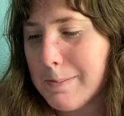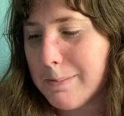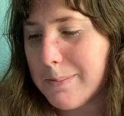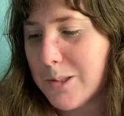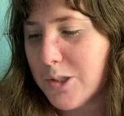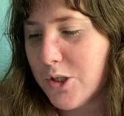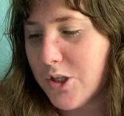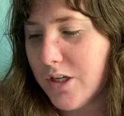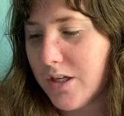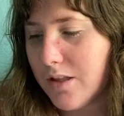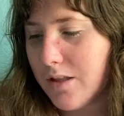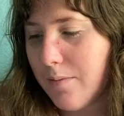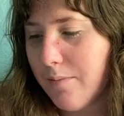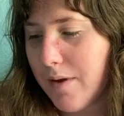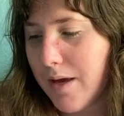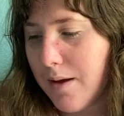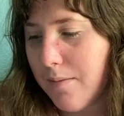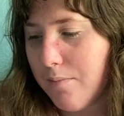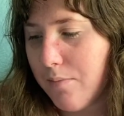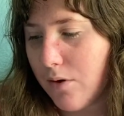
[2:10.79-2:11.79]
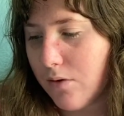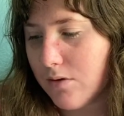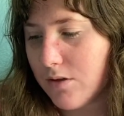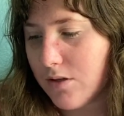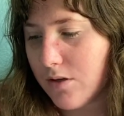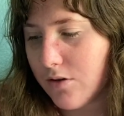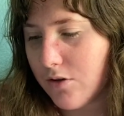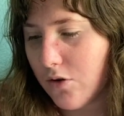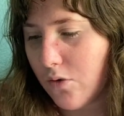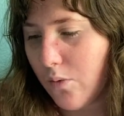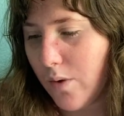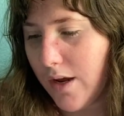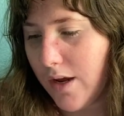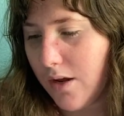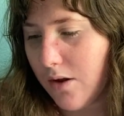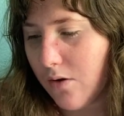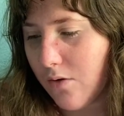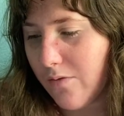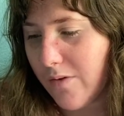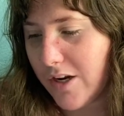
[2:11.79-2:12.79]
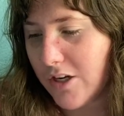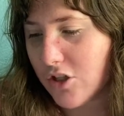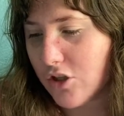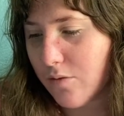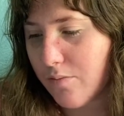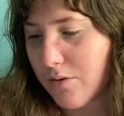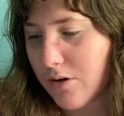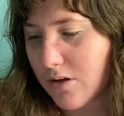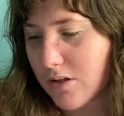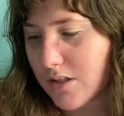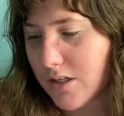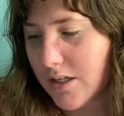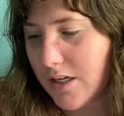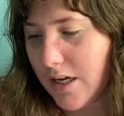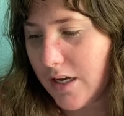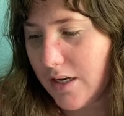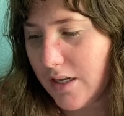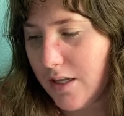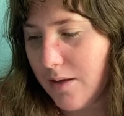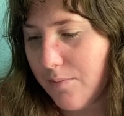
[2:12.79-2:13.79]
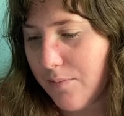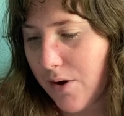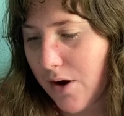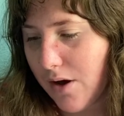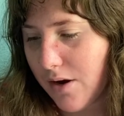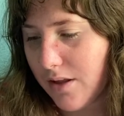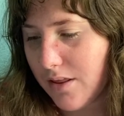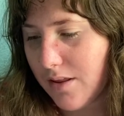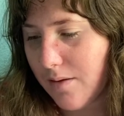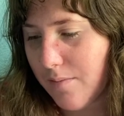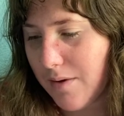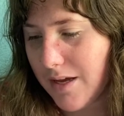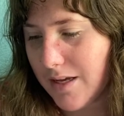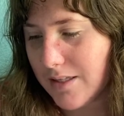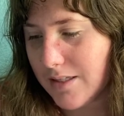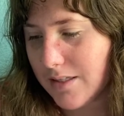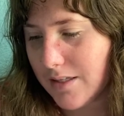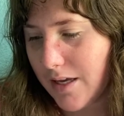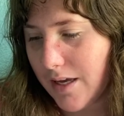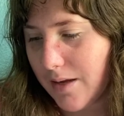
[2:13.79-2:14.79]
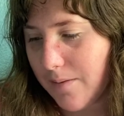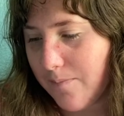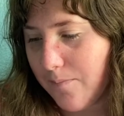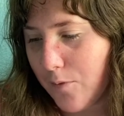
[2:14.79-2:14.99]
She and the man both turned away. Ranger barked again. He pawed at the man's leg.